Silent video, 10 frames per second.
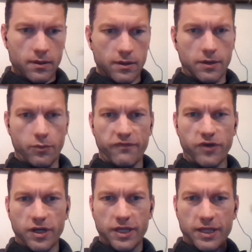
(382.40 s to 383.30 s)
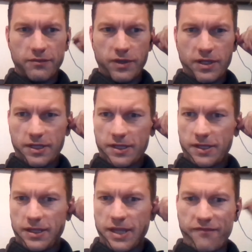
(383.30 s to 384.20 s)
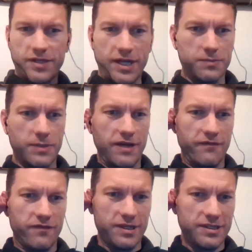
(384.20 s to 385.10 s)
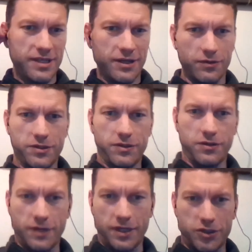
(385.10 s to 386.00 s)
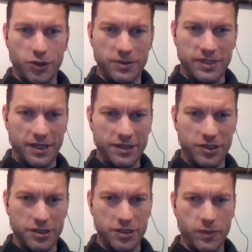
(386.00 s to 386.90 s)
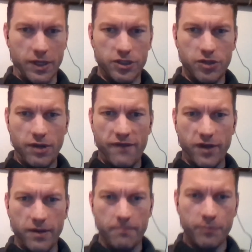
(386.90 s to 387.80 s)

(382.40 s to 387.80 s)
Yeah, we've got to get, get the advertisement out for this thing onto yep. uh, Joomla Stack Exchange as well. Do you have um,